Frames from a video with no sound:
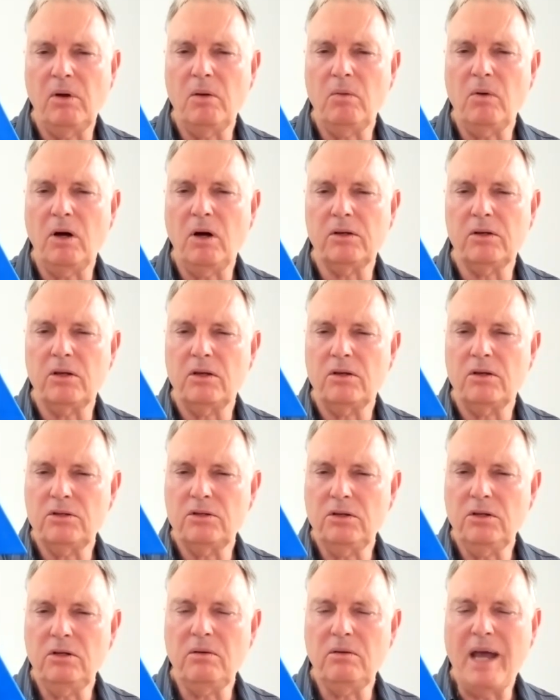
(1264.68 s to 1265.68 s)
we want
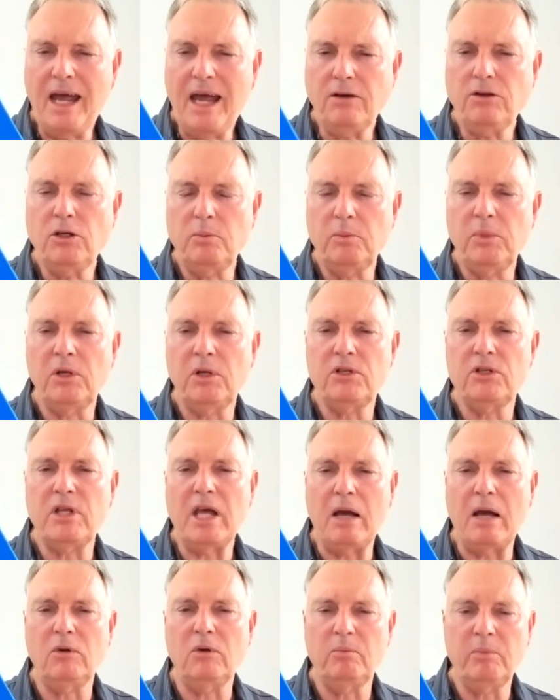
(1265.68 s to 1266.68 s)
two attributes
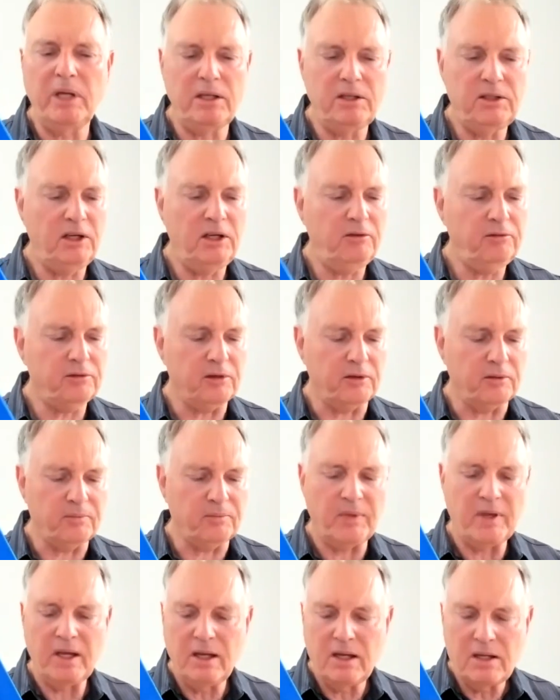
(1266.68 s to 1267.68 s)
that will be different.
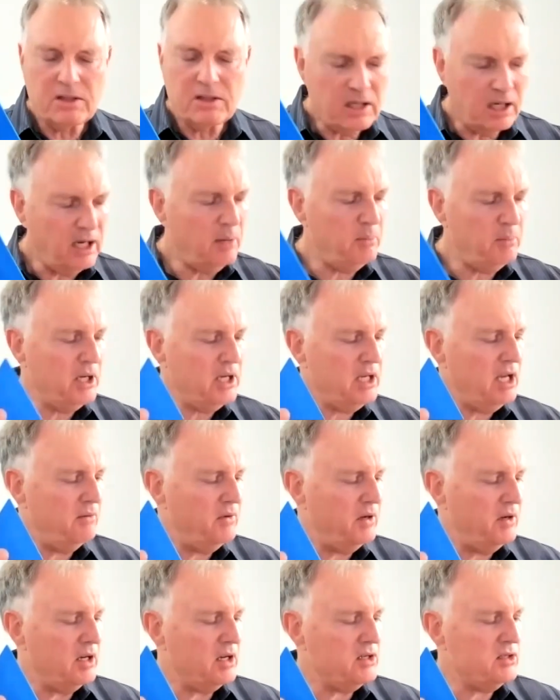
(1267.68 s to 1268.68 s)
So let me give
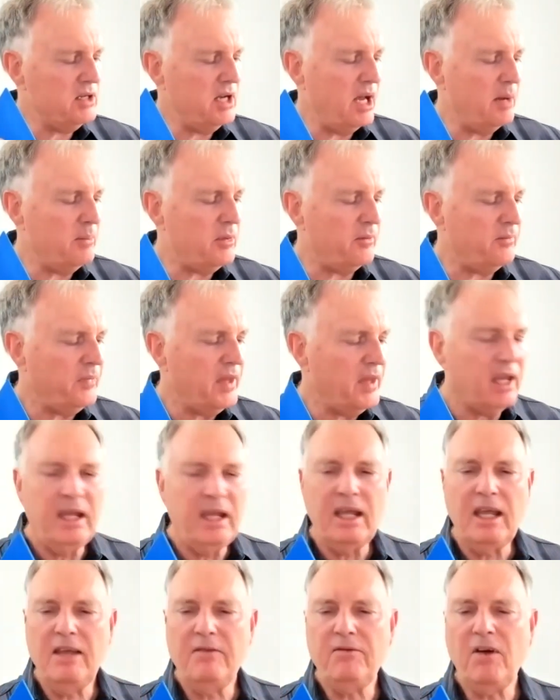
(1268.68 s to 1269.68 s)
you an example.
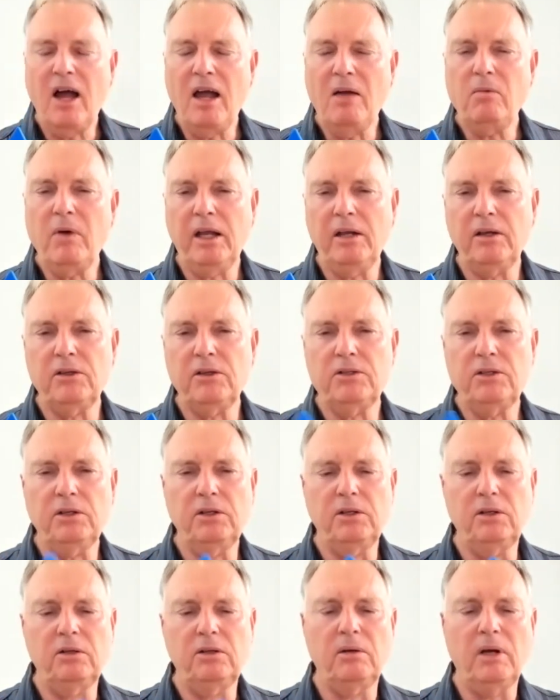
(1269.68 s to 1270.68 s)
If I went
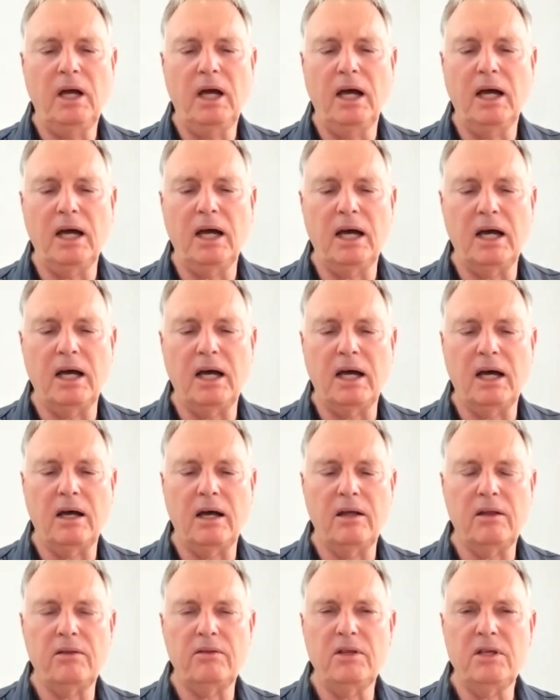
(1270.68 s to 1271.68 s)

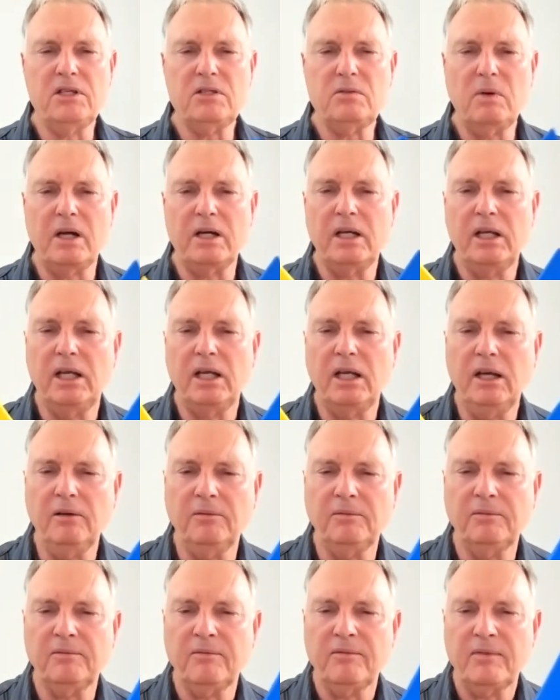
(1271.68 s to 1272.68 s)
to this one
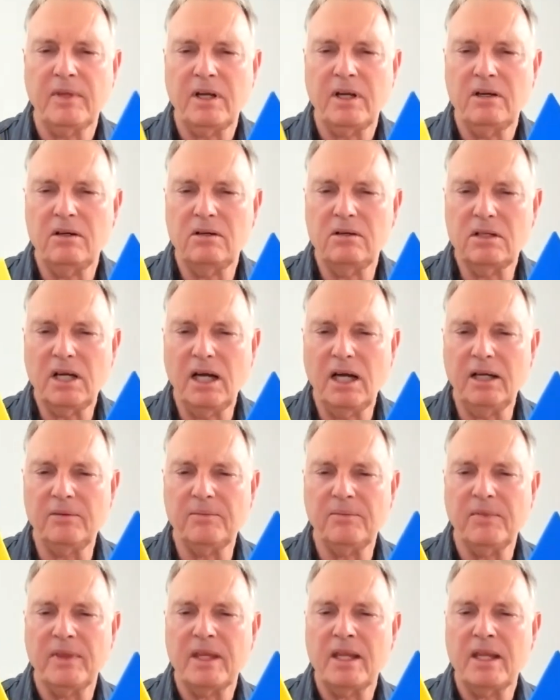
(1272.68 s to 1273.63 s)
here, okay,